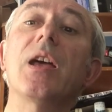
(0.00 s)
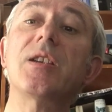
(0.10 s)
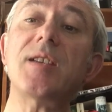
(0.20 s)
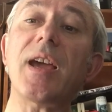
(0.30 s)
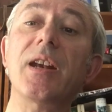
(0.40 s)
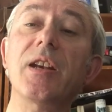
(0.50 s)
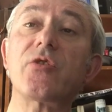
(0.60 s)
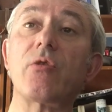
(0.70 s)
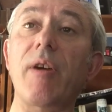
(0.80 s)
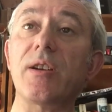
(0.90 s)
Second is
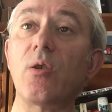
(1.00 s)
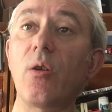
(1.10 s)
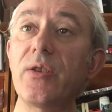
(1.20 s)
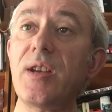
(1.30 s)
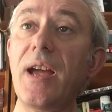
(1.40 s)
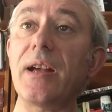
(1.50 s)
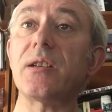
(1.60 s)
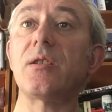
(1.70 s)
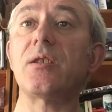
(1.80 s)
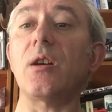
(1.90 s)
direct
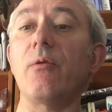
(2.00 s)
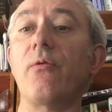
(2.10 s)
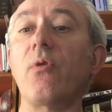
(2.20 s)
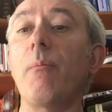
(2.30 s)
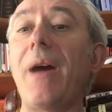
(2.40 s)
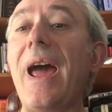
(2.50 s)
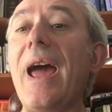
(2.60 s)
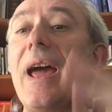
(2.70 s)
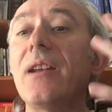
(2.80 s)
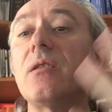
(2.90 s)
contact, so from
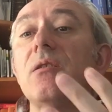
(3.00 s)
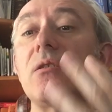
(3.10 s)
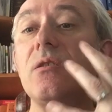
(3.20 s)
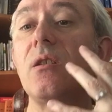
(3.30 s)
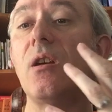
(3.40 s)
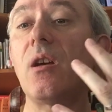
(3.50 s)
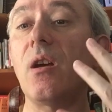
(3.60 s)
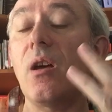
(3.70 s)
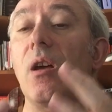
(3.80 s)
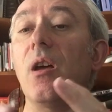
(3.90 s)
hand
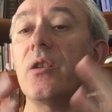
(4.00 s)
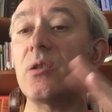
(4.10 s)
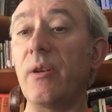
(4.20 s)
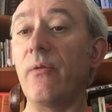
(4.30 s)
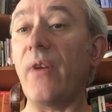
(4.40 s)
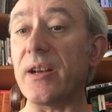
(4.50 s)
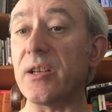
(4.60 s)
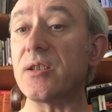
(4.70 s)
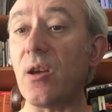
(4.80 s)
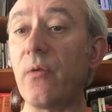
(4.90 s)
to an
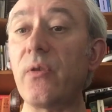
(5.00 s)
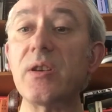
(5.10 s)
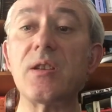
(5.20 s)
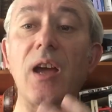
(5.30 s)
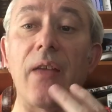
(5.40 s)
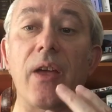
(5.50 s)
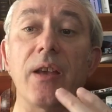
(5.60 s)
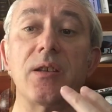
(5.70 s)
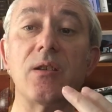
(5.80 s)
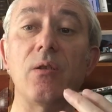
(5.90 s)
infected surface, and
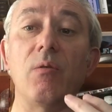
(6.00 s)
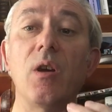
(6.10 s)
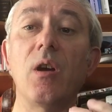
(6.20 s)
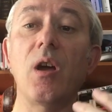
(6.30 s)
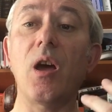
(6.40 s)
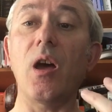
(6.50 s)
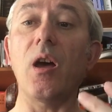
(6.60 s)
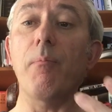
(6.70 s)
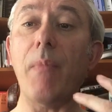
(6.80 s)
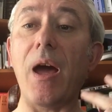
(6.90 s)
then to
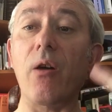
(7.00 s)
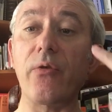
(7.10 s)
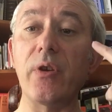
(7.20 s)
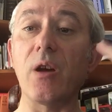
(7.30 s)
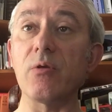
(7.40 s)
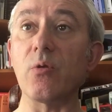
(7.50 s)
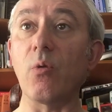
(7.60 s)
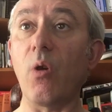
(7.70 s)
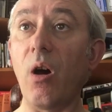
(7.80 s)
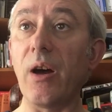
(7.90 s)
mouth, nose
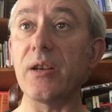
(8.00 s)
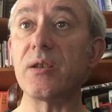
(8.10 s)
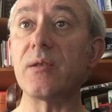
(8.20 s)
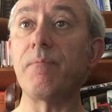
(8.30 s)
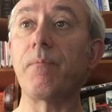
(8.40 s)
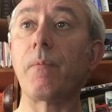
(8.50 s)
or eyes.